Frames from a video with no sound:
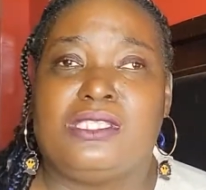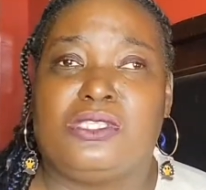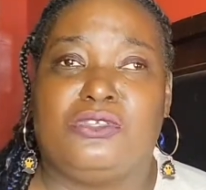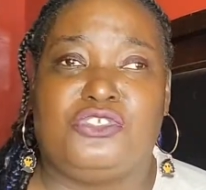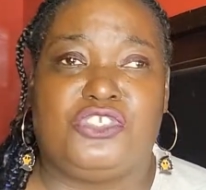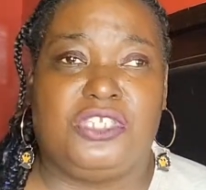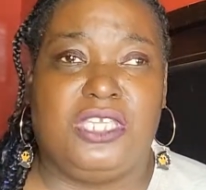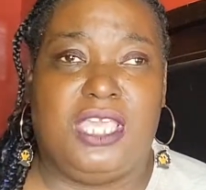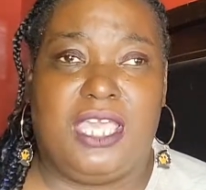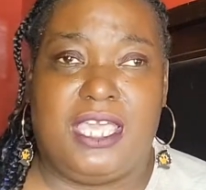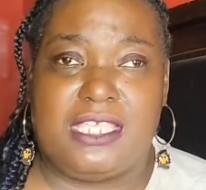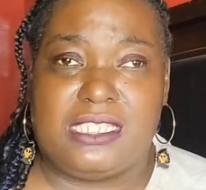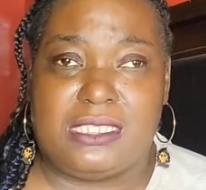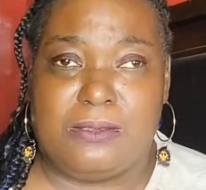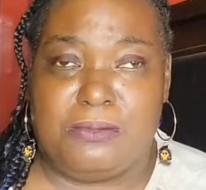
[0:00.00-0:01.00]
So she
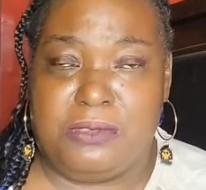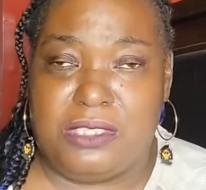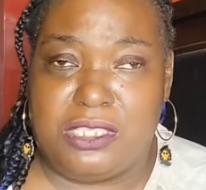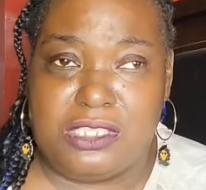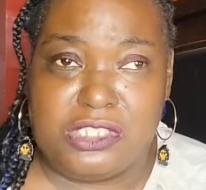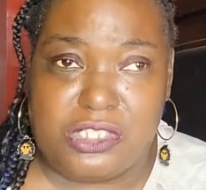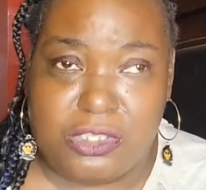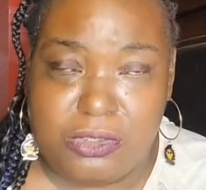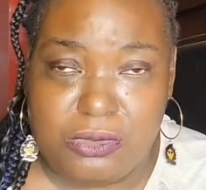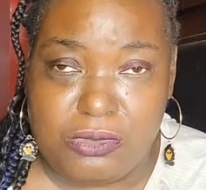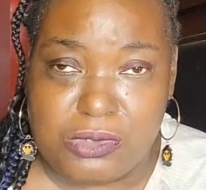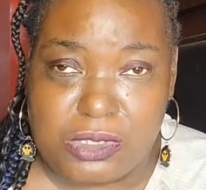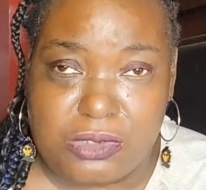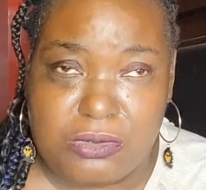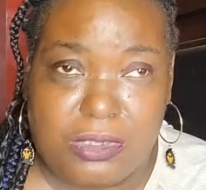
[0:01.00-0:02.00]
asked to be
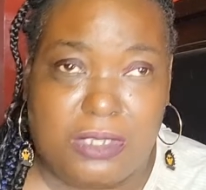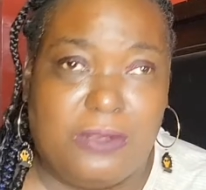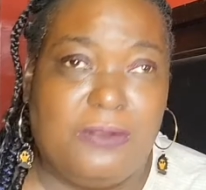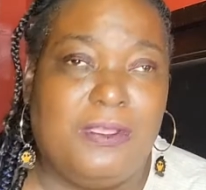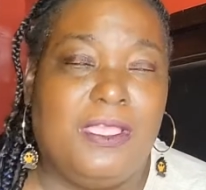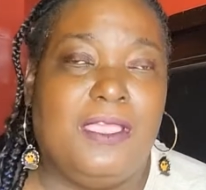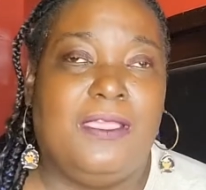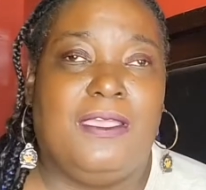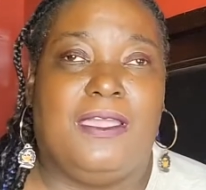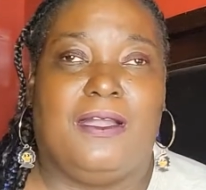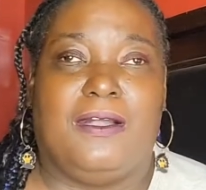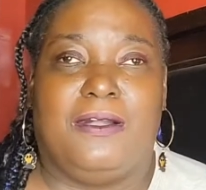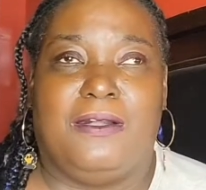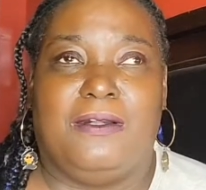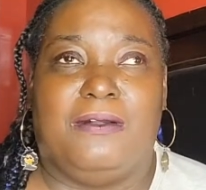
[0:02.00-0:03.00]
excused, you know
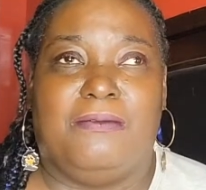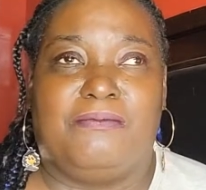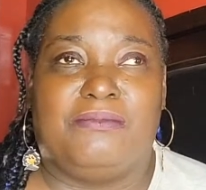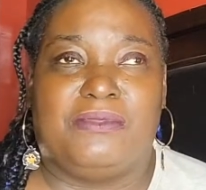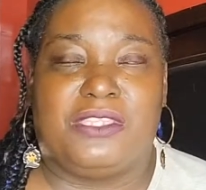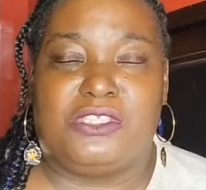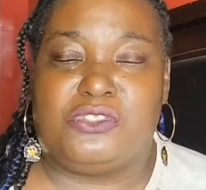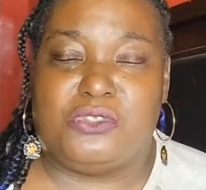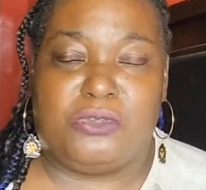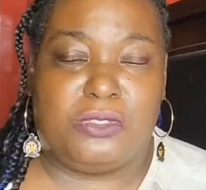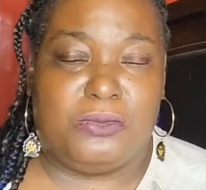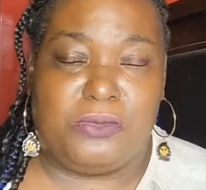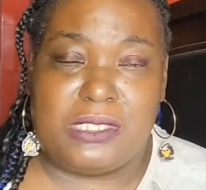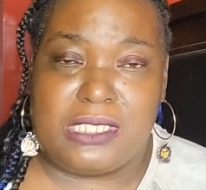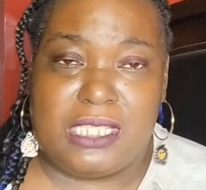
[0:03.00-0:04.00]
um the
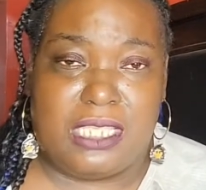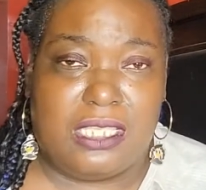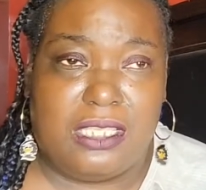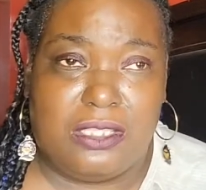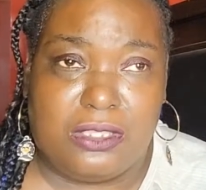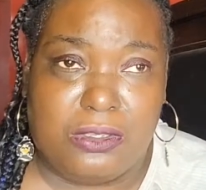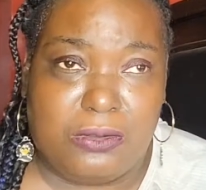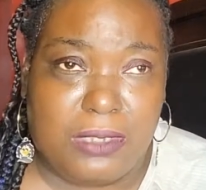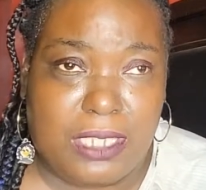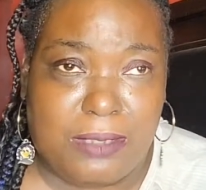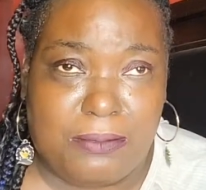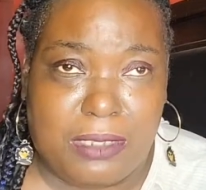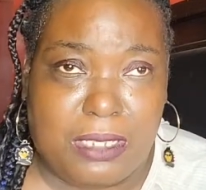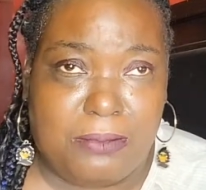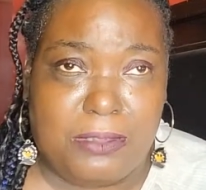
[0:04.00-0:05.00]
daughter was letting her know
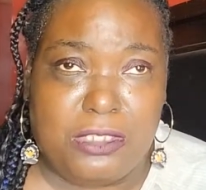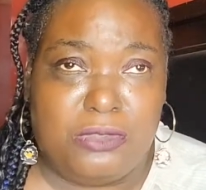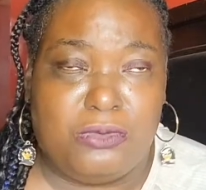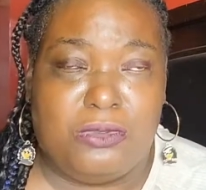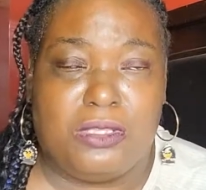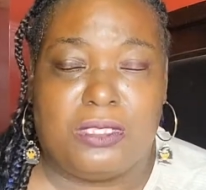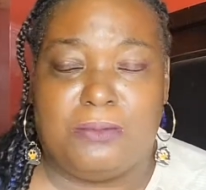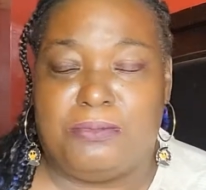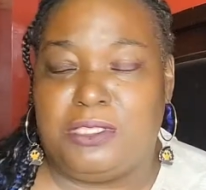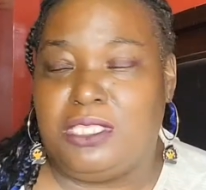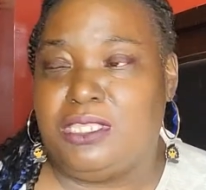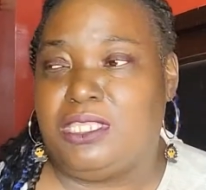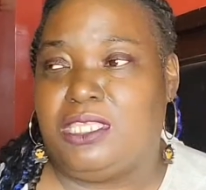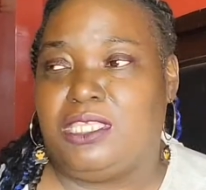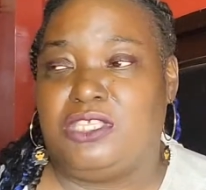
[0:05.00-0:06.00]
like mommy you gonna
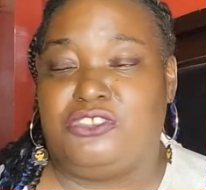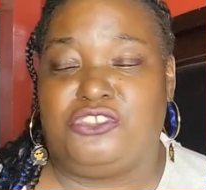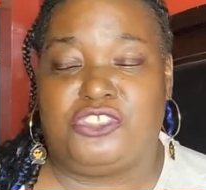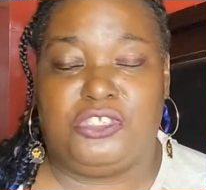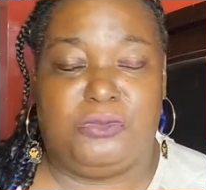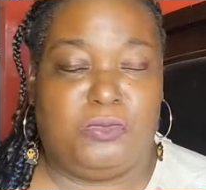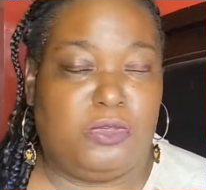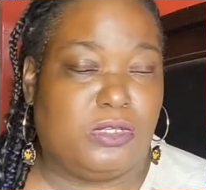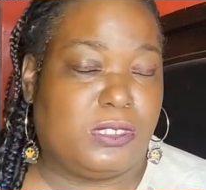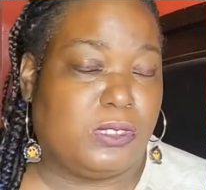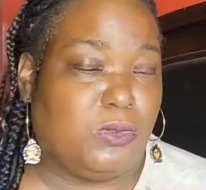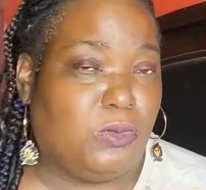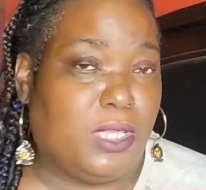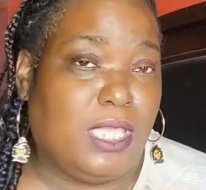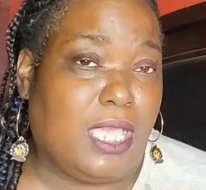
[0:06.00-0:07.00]
be there and she
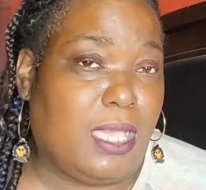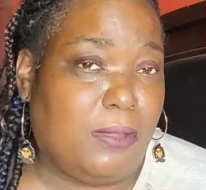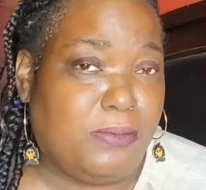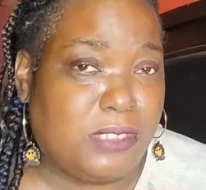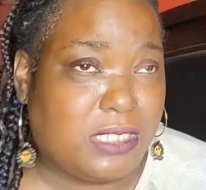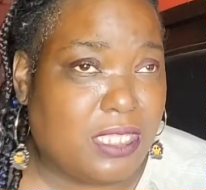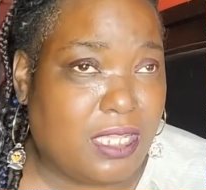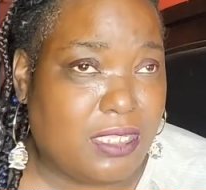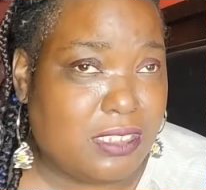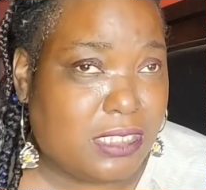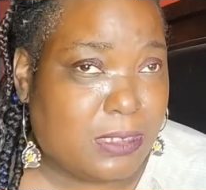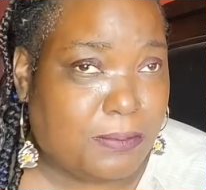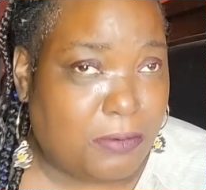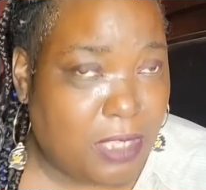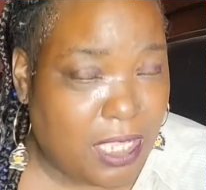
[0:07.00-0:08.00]
walks away i was kind
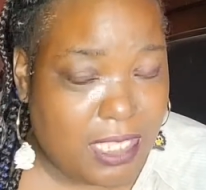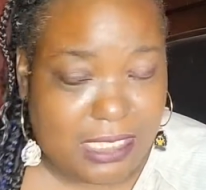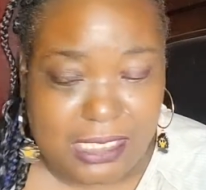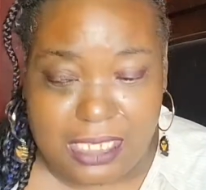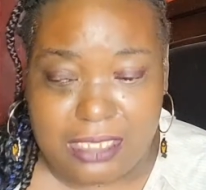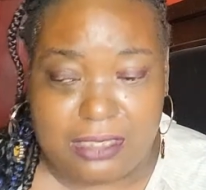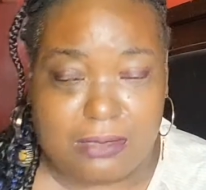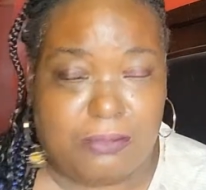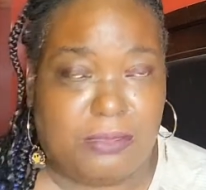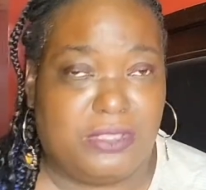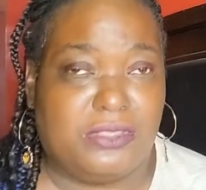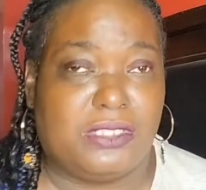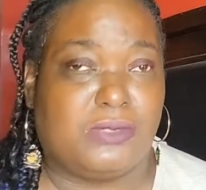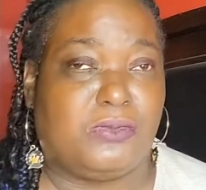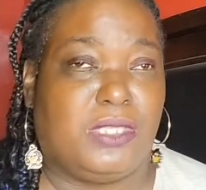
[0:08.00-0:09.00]
of surprised at the
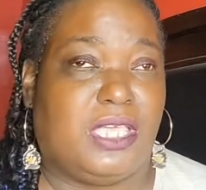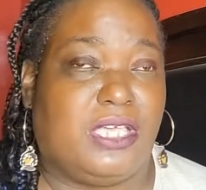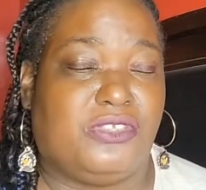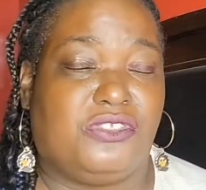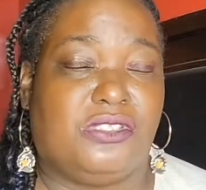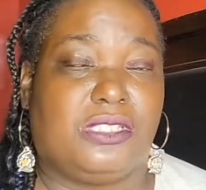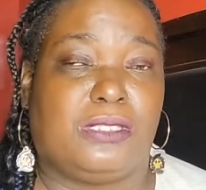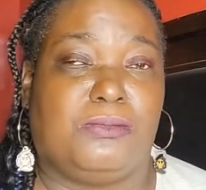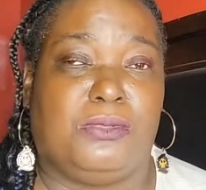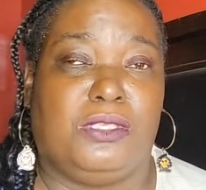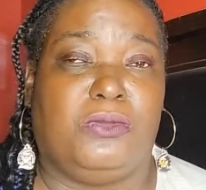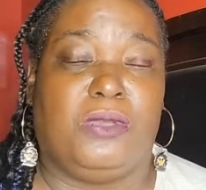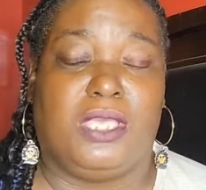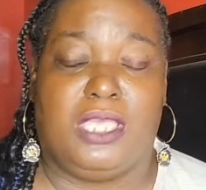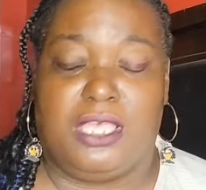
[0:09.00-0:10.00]
mother's reaction to
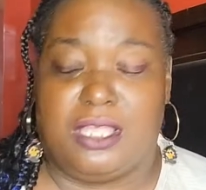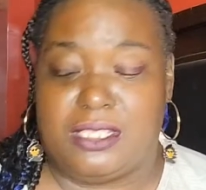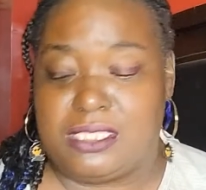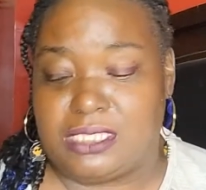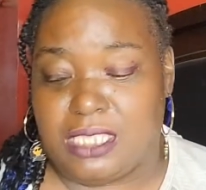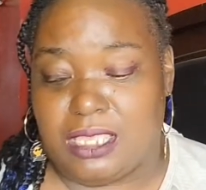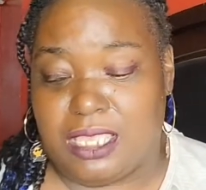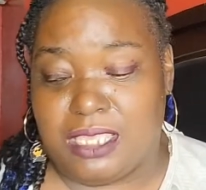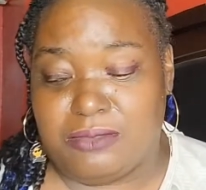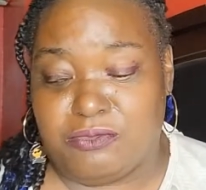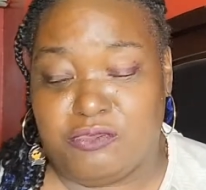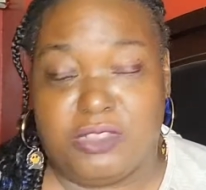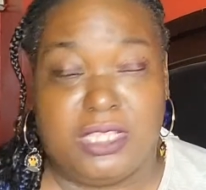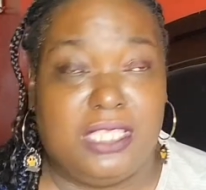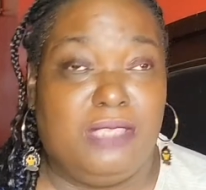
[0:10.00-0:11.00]
be quite honest I, I
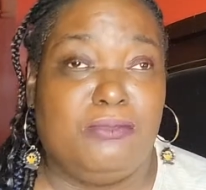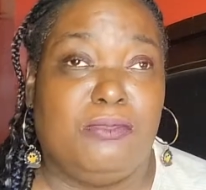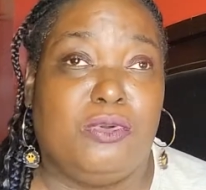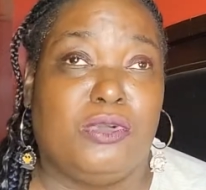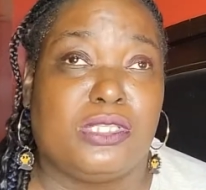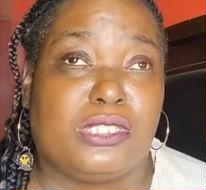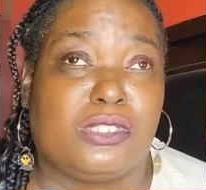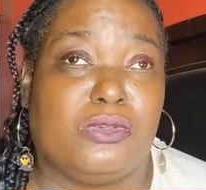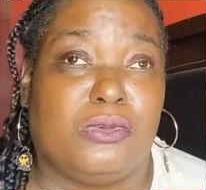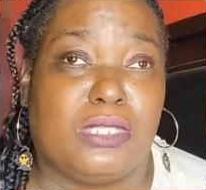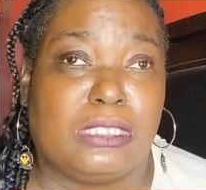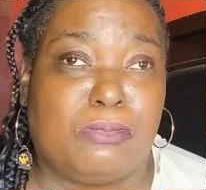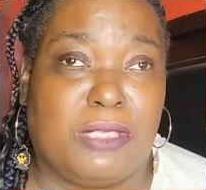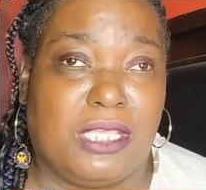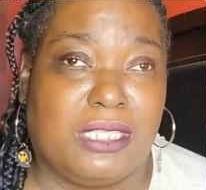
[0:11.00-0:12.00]
really more
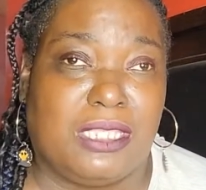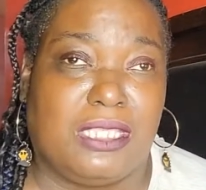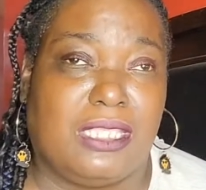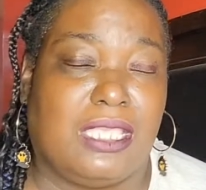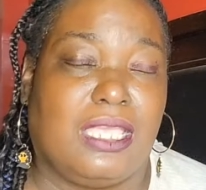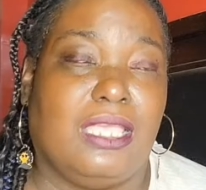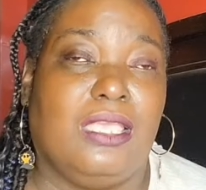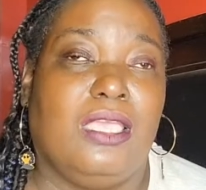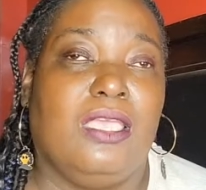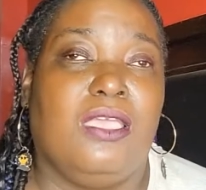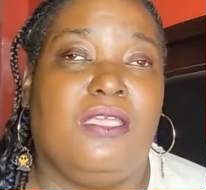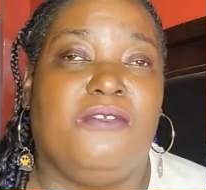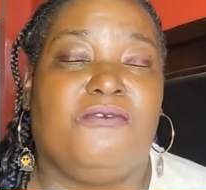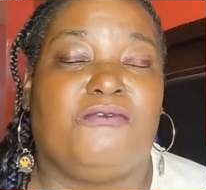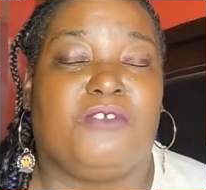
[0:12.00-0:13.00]
so expected that
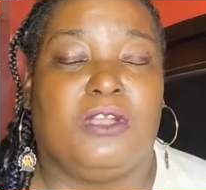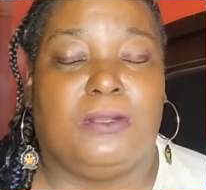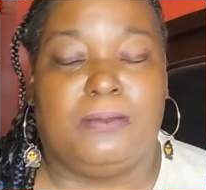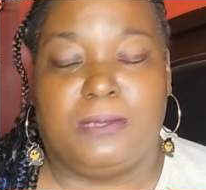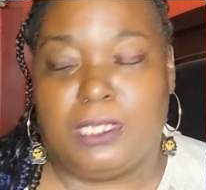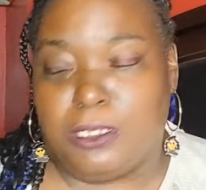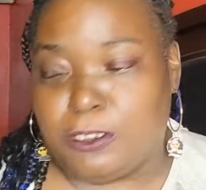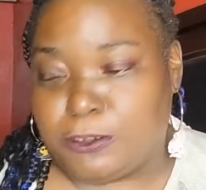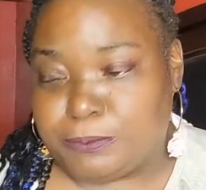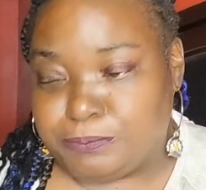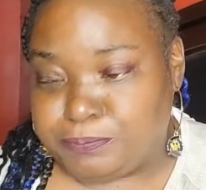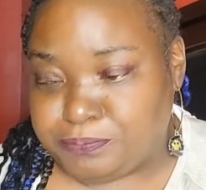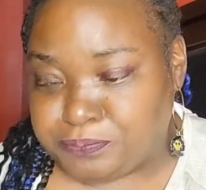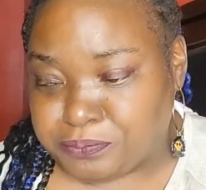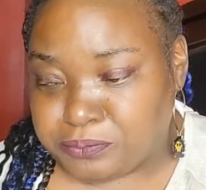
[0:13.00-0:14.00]
from
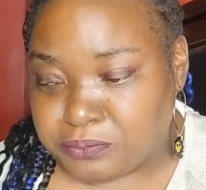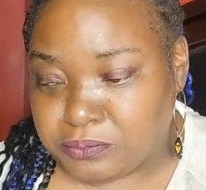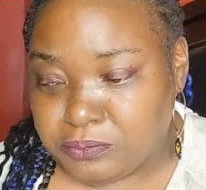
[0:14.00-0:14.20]
um